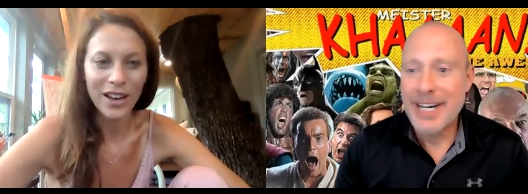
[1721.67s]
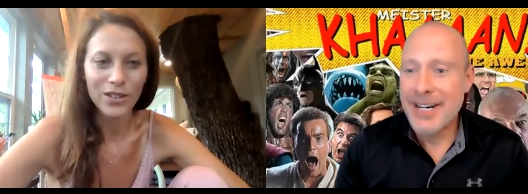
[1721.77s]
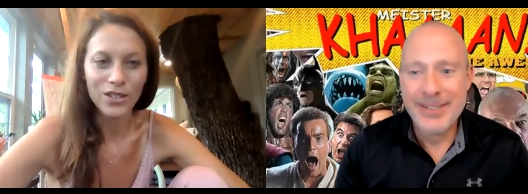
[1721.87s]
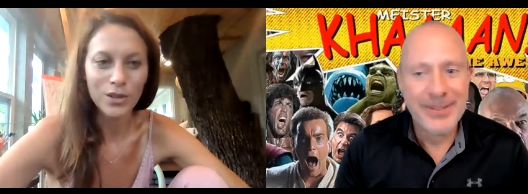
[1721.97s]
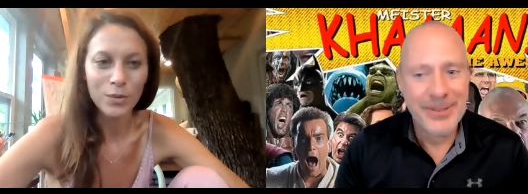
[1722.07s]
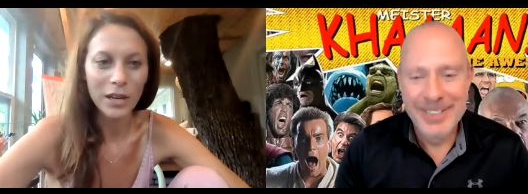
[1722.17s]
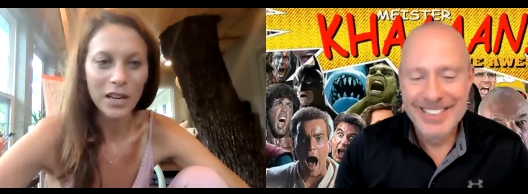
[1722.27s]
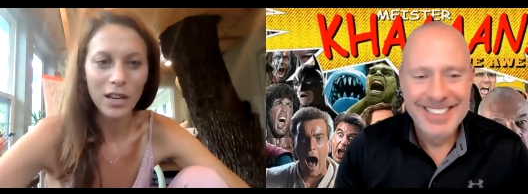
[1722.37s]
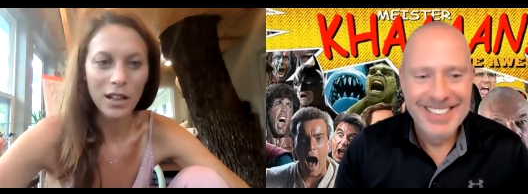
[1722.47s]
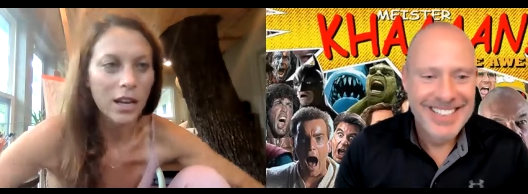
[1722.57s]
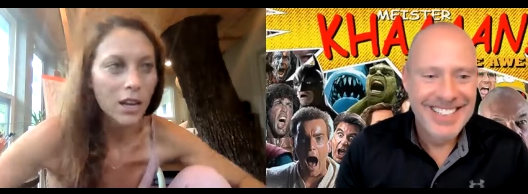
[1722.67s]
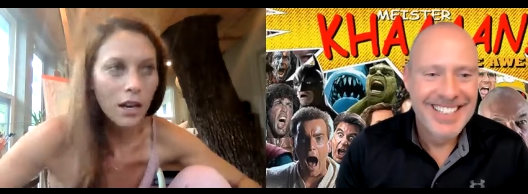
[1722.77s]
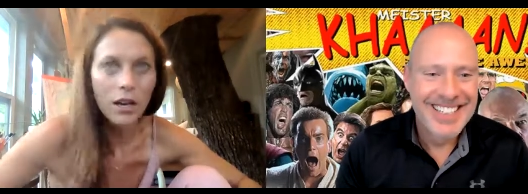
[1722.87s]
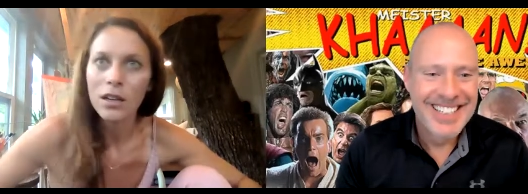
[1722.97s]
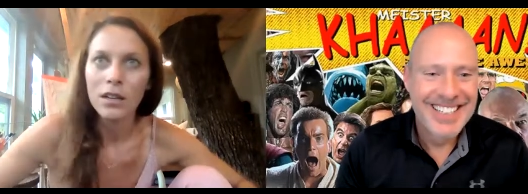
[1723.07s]
Speaker 1: just oh.
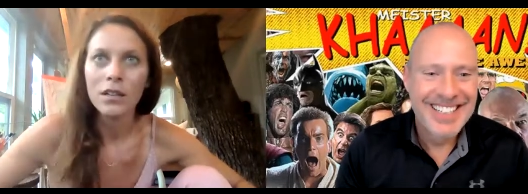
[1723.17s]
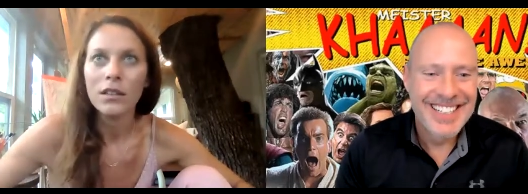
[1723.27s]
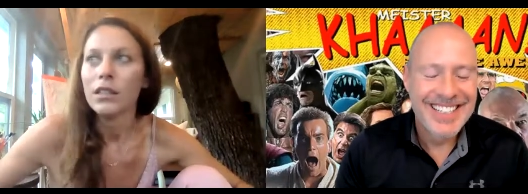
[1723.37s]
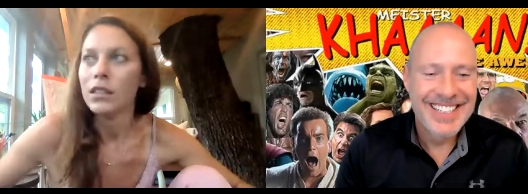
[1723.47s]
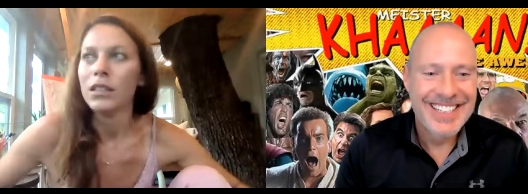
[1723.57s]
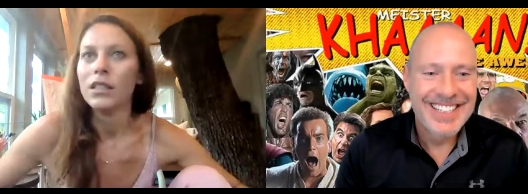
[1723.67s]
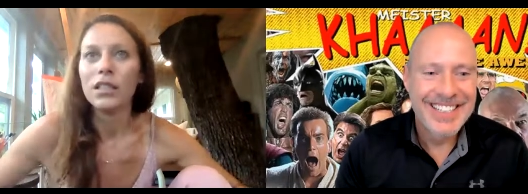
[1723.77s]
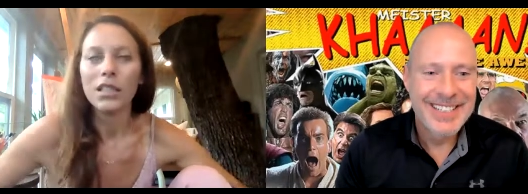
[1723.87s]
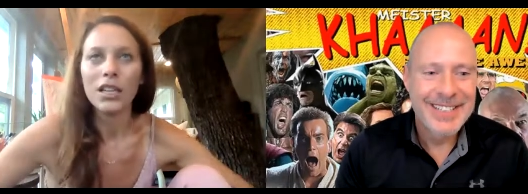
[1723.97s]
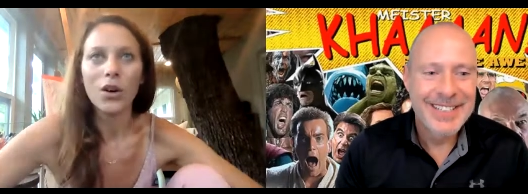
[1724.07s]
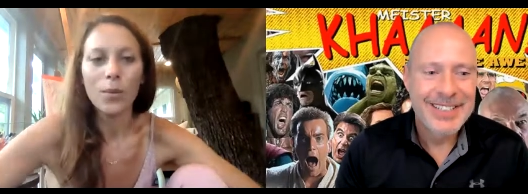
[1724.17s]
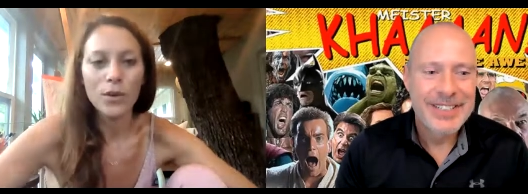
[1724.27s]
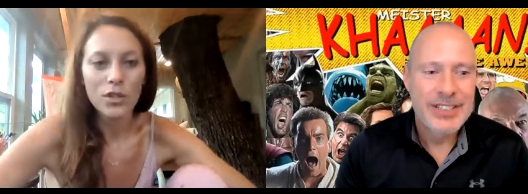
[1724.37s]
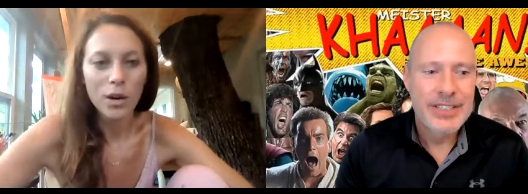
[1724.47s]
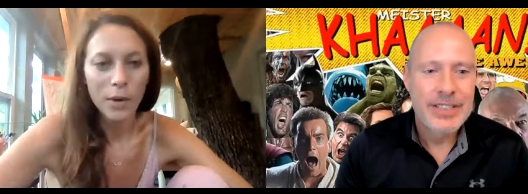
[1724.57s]
you know,
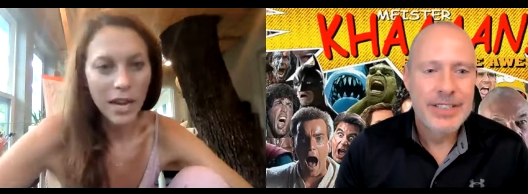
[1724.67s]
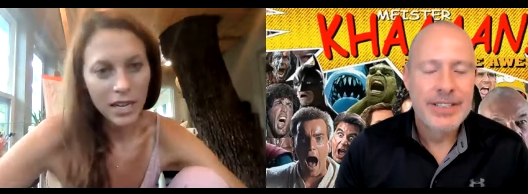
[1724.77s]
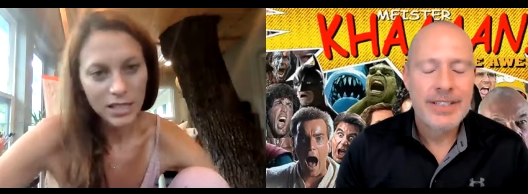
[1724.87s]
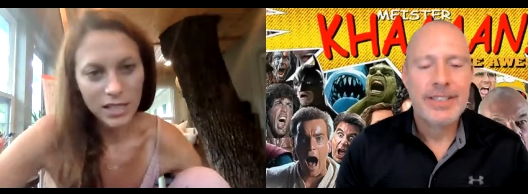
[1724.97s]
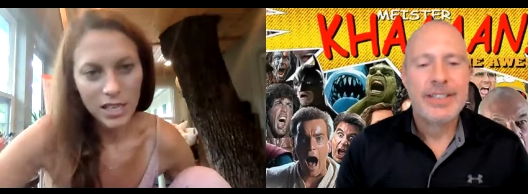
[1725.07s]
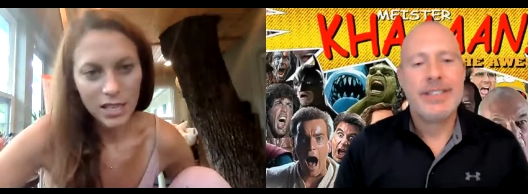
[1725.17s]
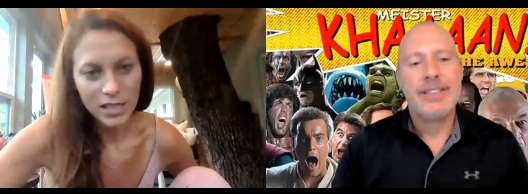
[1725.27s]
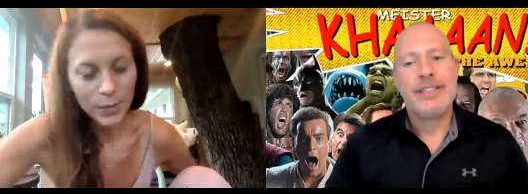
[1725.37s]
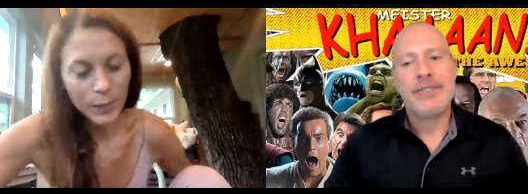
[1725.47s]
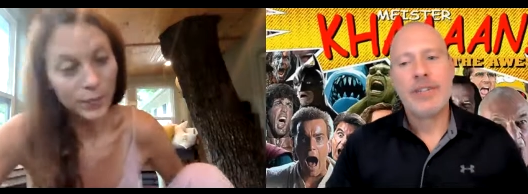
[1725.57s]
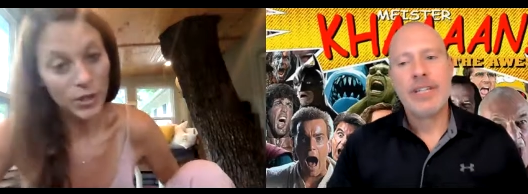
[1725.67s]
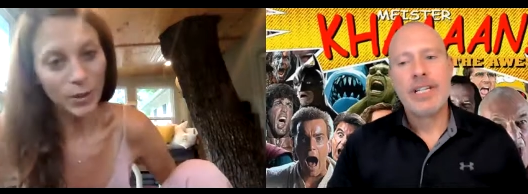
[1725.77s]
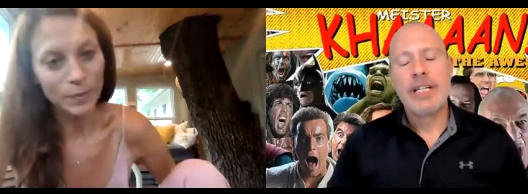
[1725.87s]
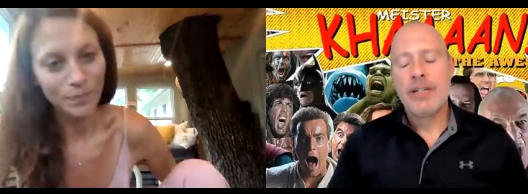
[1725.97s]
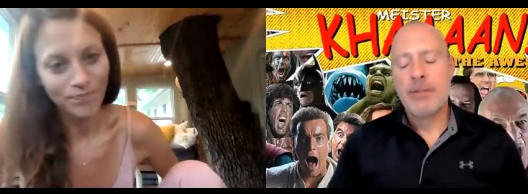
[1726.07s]
almost on my hands and knees.
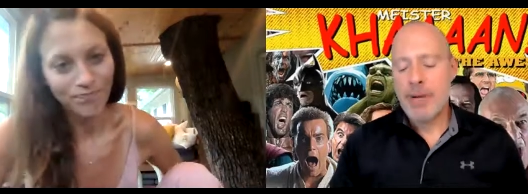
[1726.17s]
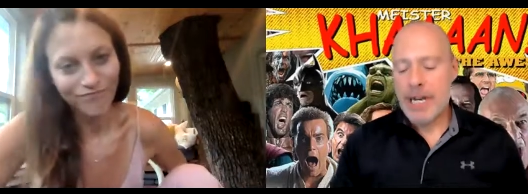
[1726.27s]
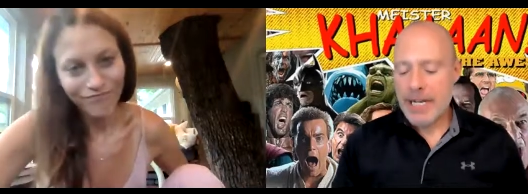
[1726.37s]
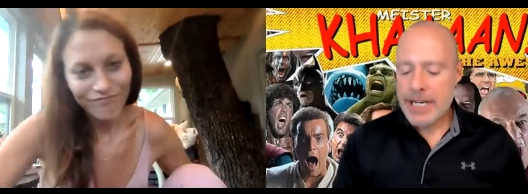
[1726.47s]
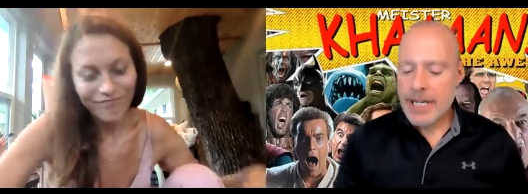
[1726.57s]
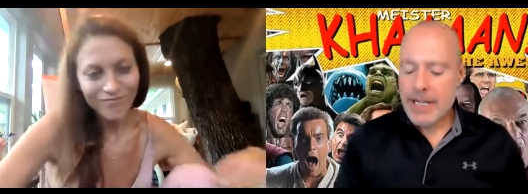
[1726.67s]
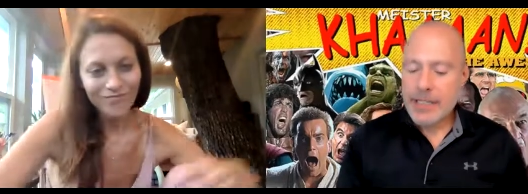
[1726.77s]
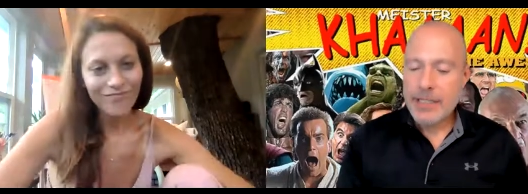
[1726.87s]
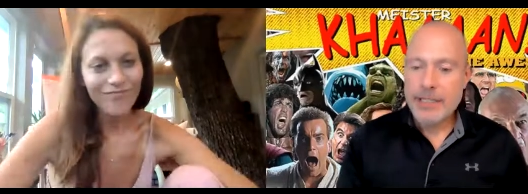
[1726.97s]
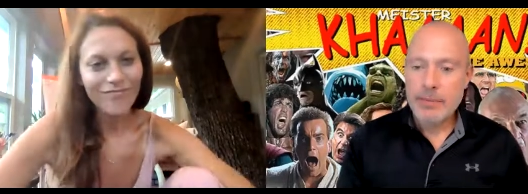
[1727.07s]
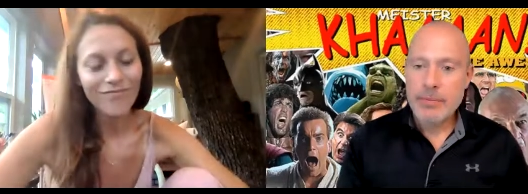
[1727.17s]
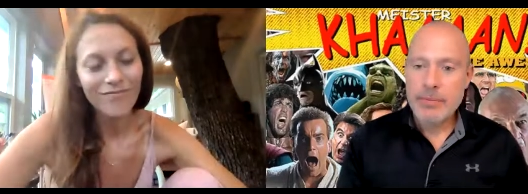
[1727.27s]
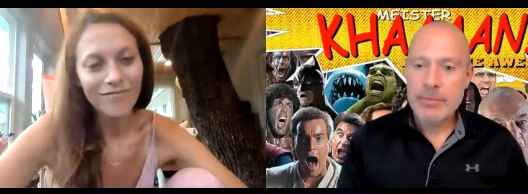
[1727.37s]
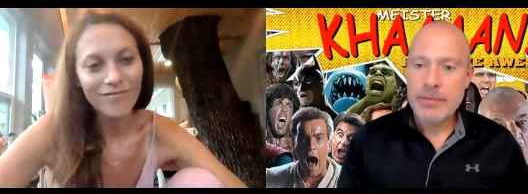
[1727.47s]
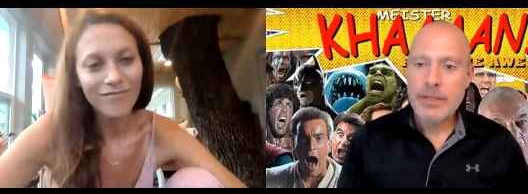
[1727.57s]
Speaker 2: My
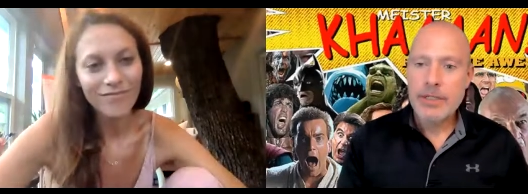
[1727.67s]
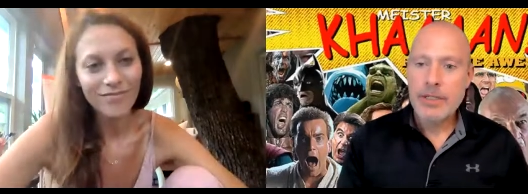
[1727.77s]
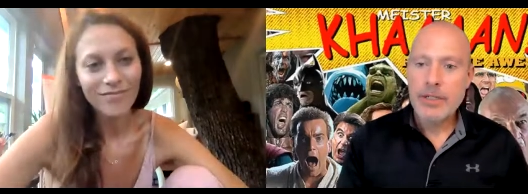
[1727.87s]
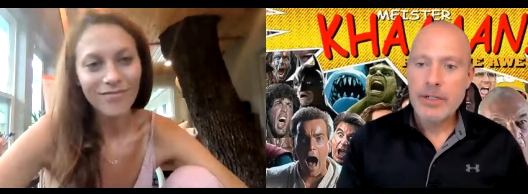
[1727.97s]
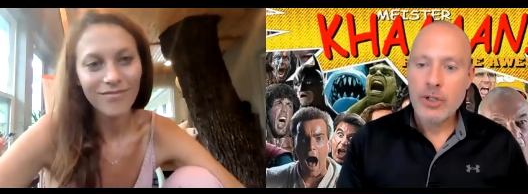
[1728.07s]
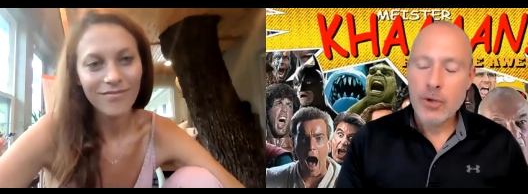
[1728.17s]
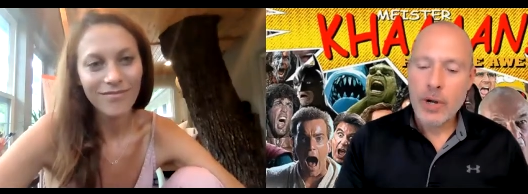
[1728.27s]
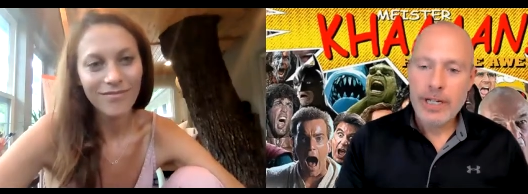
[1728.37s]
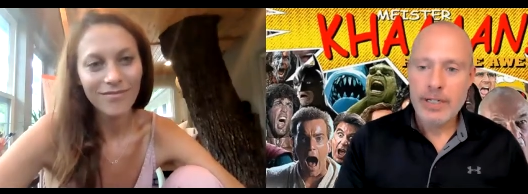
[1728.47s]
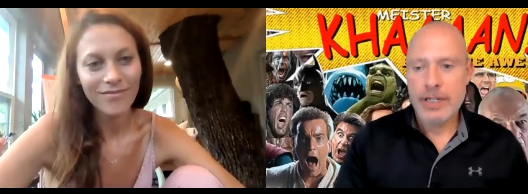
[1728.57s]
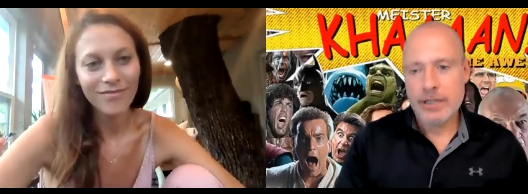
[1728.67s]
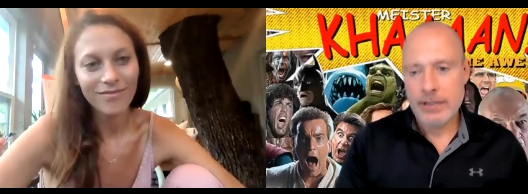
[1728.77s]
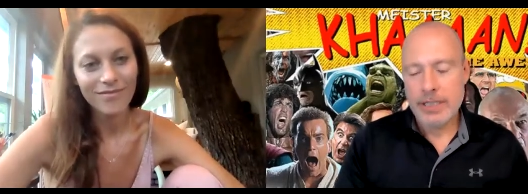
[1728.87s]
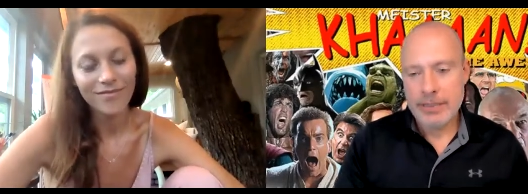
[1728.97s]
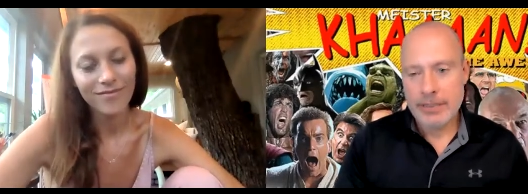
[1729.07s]
um
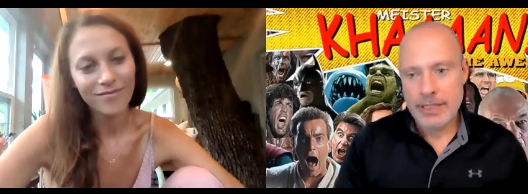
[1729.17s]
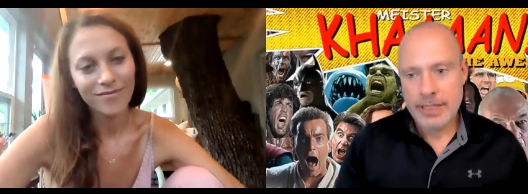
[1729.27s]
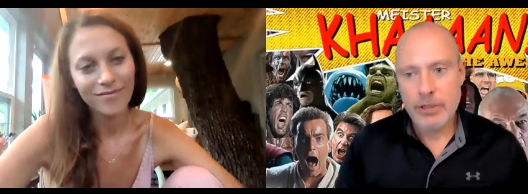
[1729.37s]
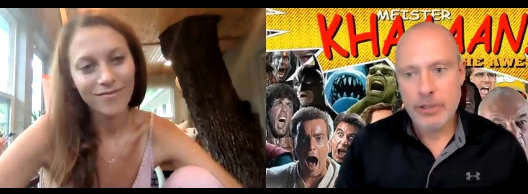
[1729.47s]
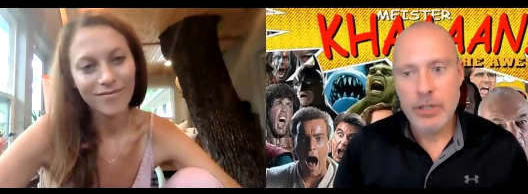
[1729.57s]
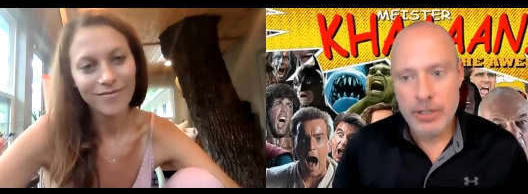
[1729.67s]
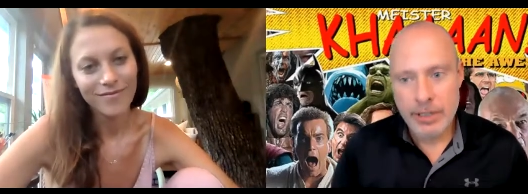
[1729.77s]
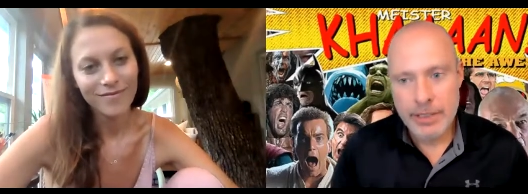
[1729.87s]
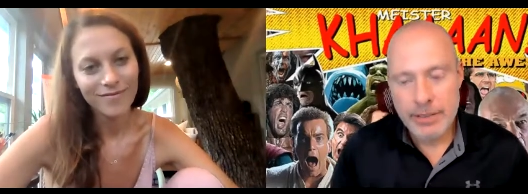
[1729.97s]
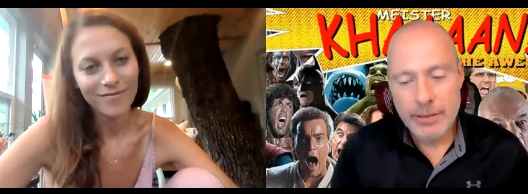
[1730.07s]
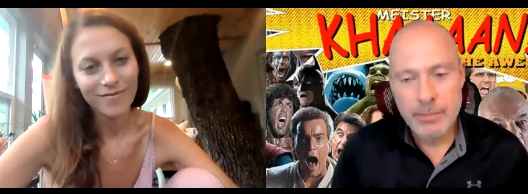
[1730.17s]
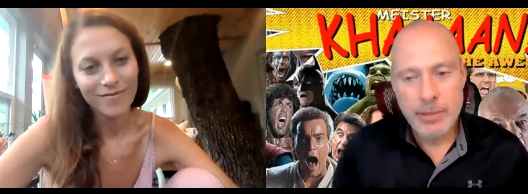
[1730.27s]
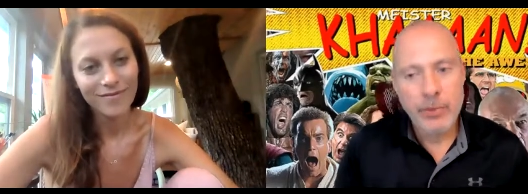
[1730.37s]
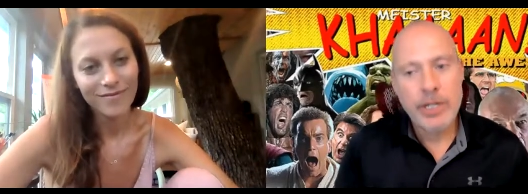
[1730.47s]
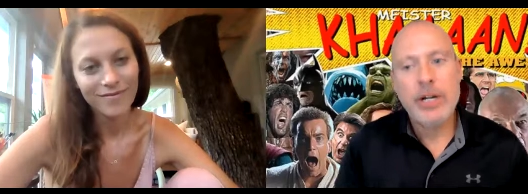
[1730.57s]
granddaughter is named Charlotte,
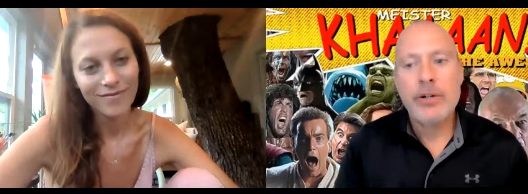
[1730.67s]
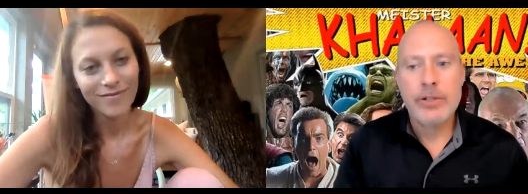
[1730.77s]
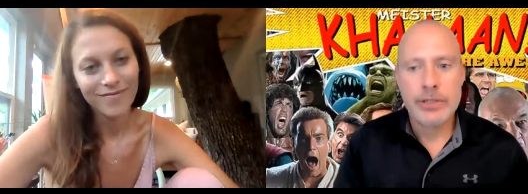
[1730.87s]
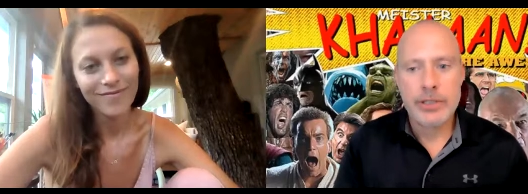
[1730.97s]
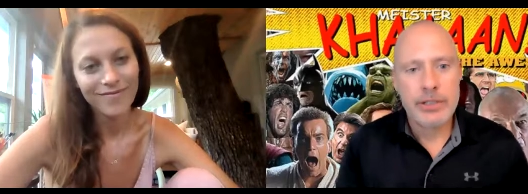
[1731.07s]
but we call her